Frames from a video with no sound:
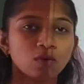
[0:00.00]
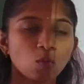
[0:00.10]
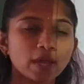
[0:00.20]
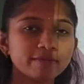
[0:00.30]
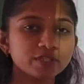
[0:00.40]

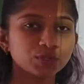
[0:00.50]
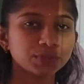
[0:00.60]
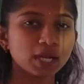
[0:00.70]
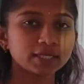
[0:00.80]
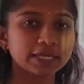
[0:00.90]
Why we
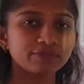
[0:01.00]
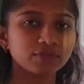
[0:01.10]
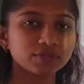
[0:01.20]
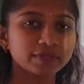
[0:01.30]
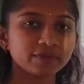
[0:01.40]
should not take
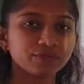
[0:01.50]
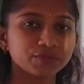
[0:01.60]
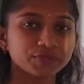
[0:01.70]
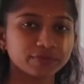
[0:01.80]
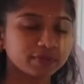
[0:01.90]

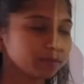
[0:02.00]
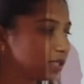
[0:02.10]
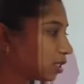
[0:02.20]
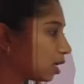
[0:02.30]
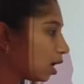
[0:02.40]
4747
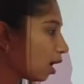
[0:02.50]
means